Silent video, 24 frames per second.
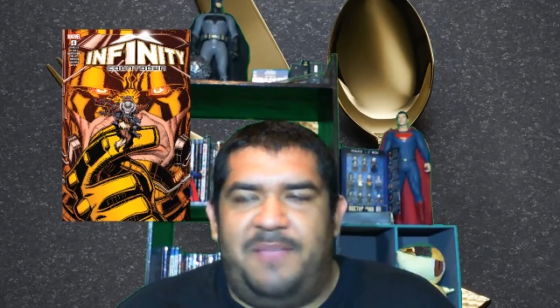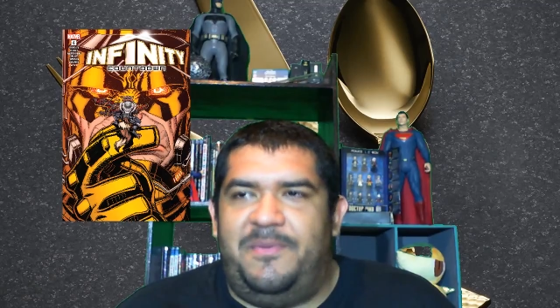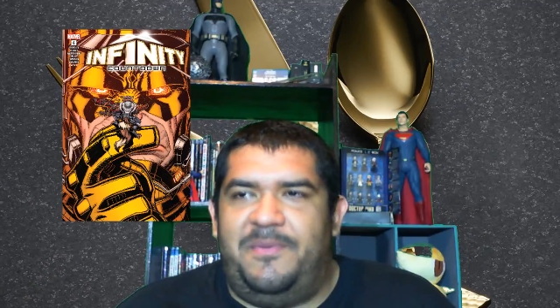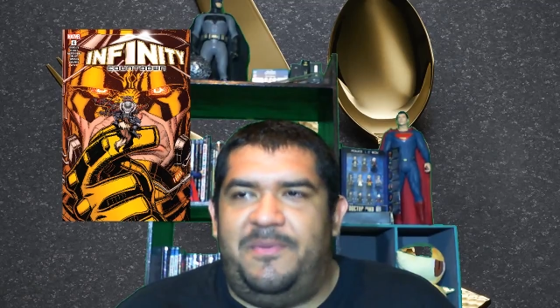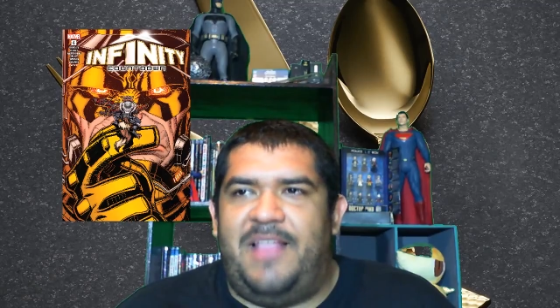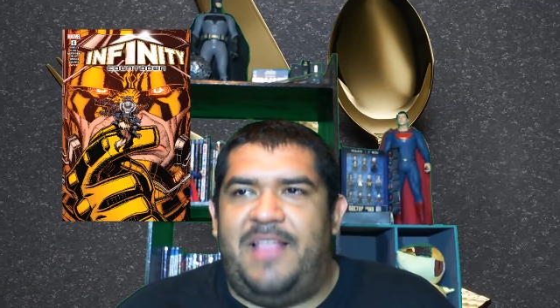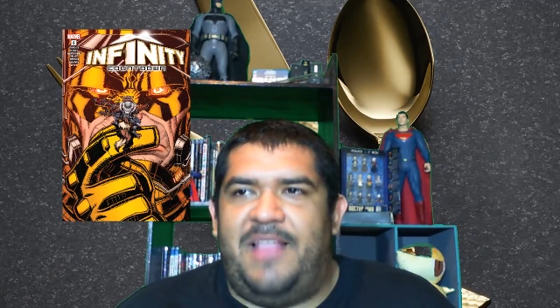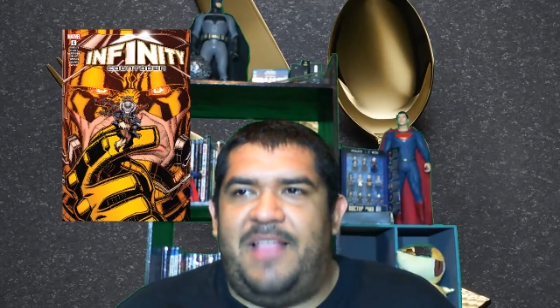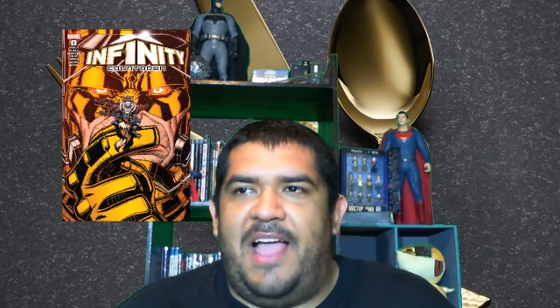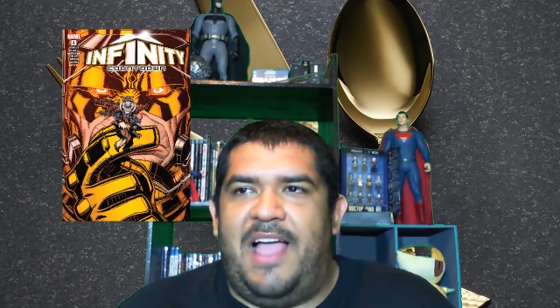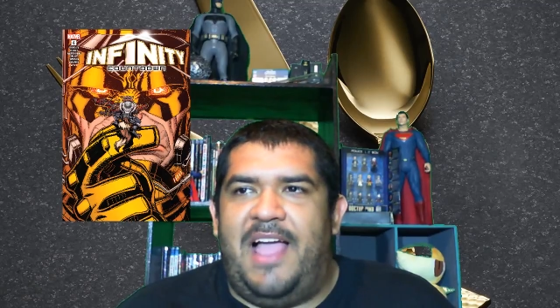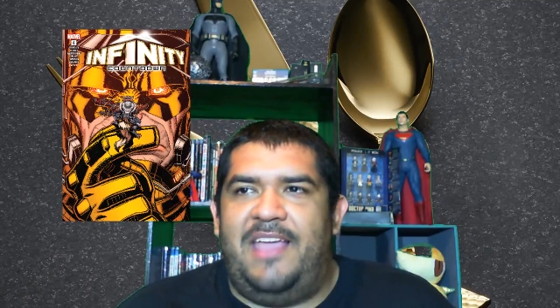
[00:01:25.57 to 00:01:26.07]

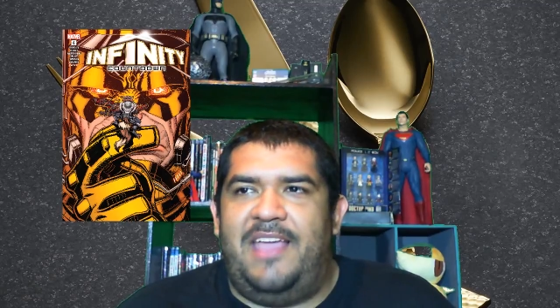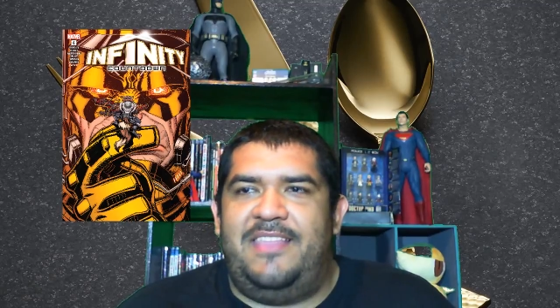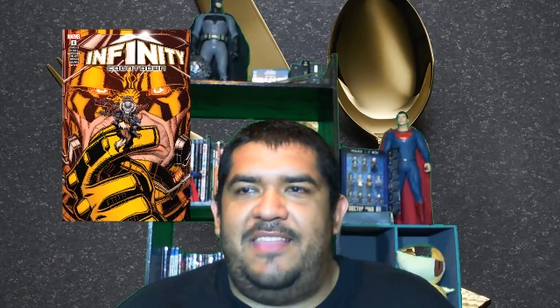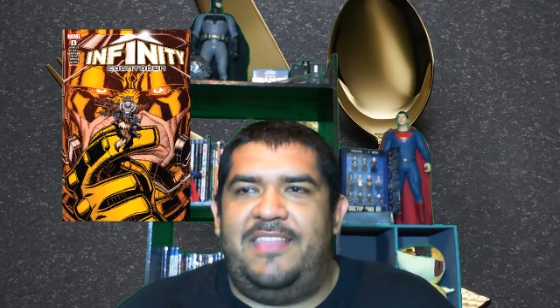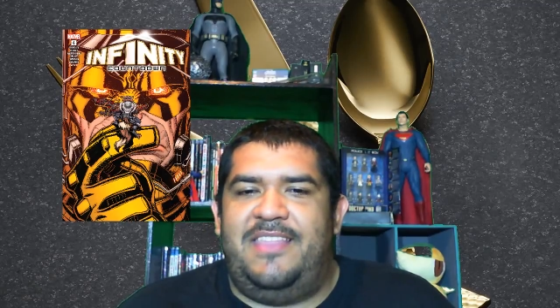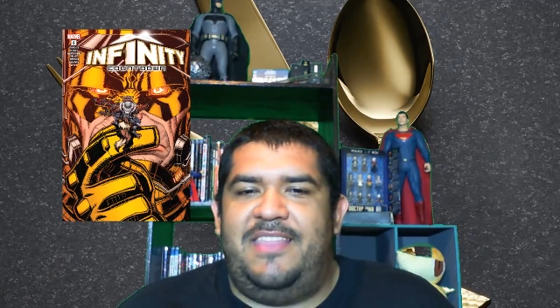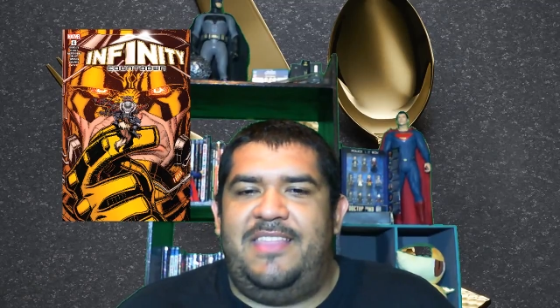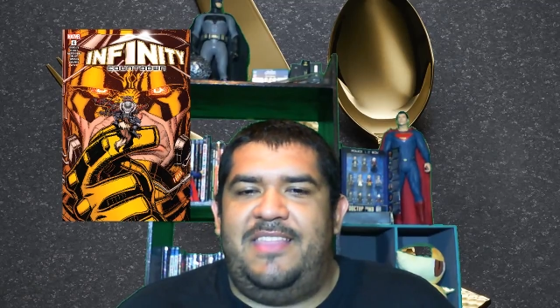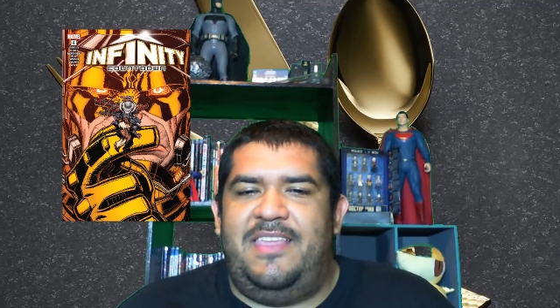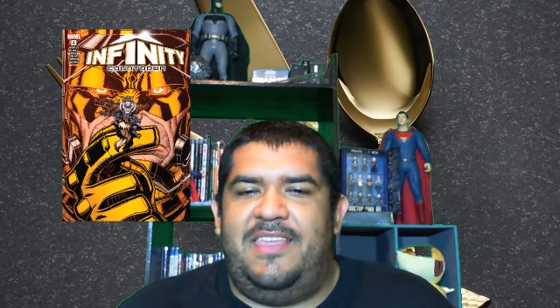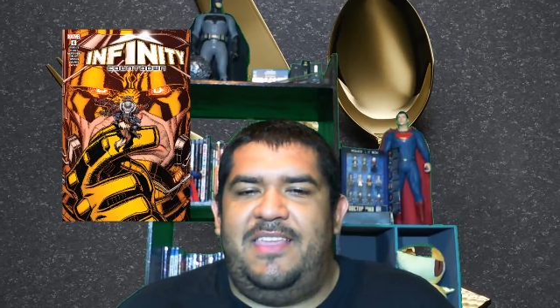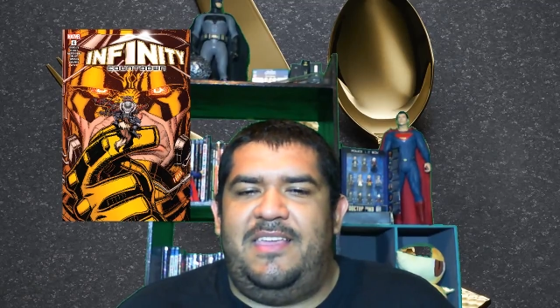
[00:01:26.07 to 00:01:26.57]
but I
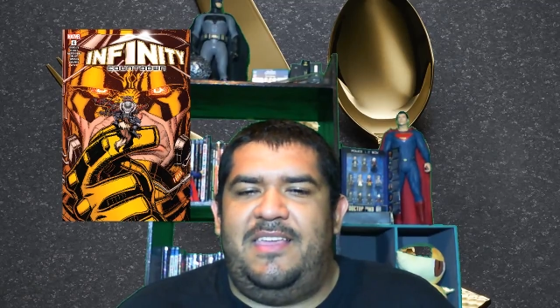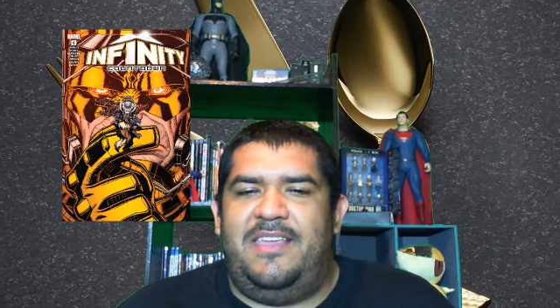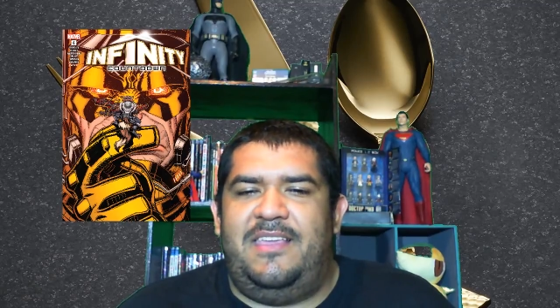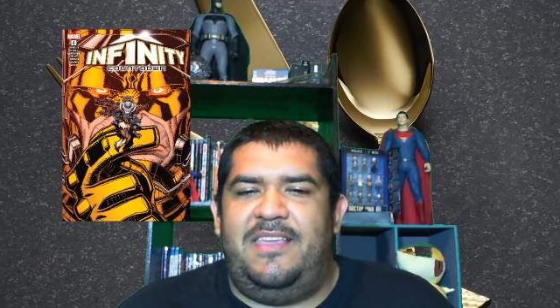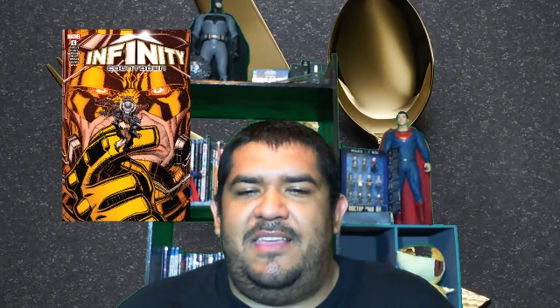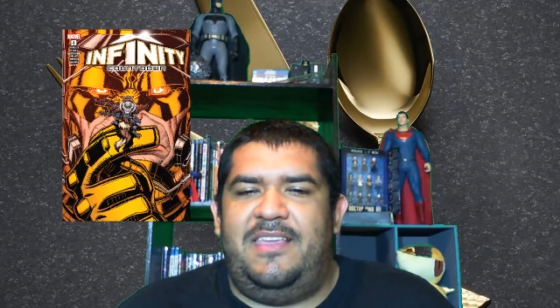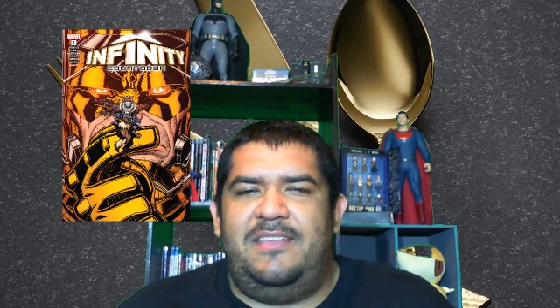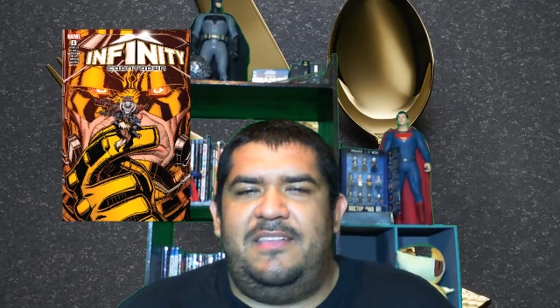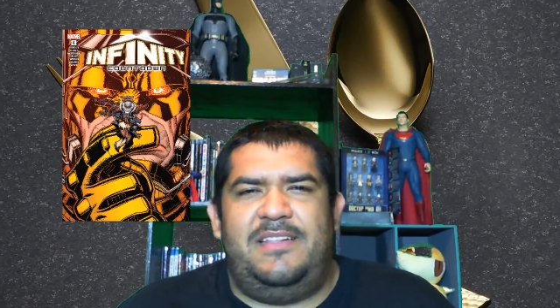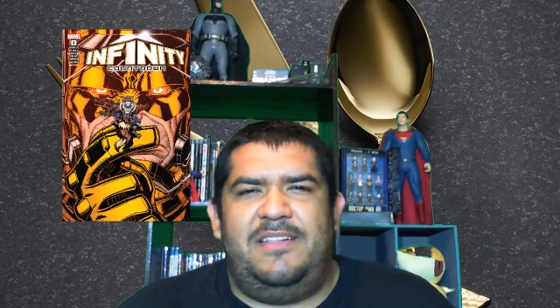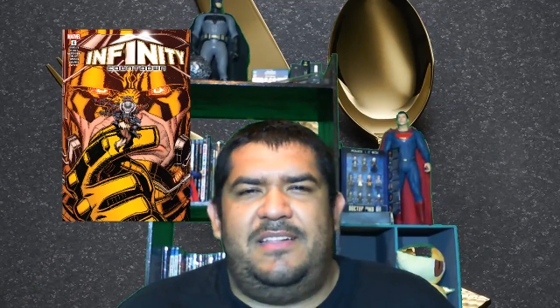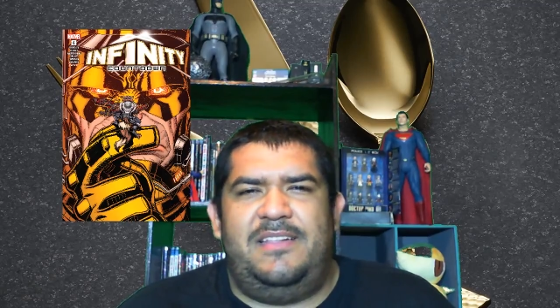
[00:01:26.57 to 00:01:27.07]
think
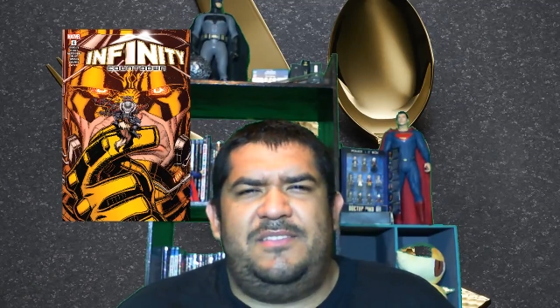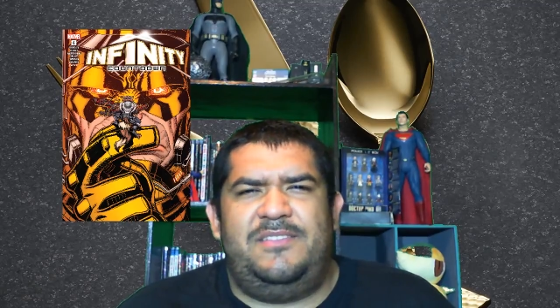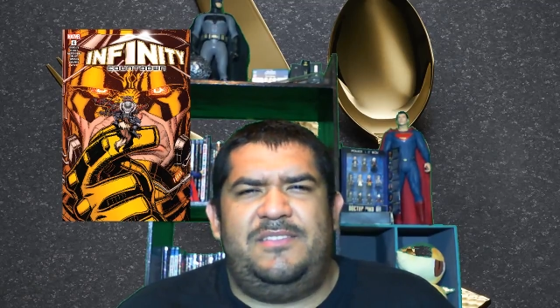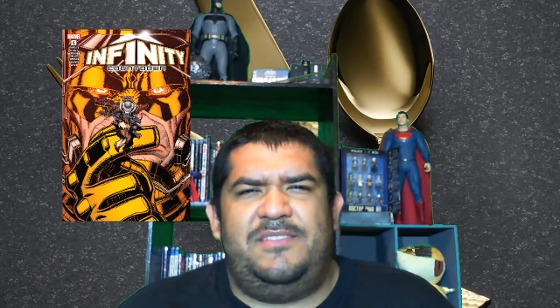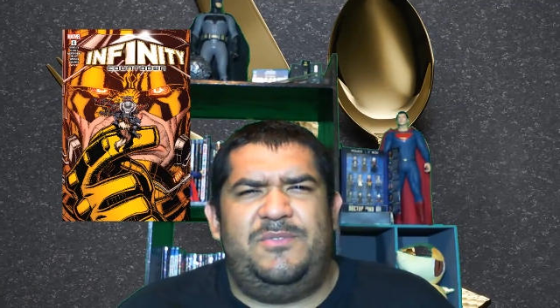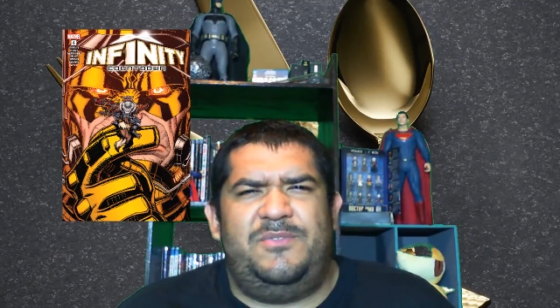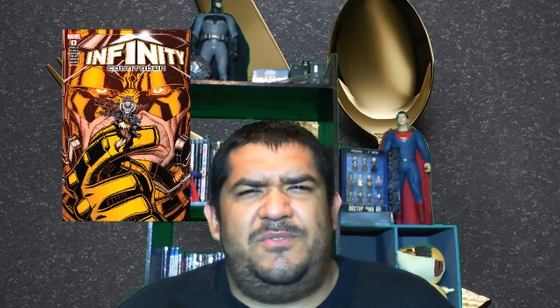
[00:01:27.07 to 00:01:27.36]
it is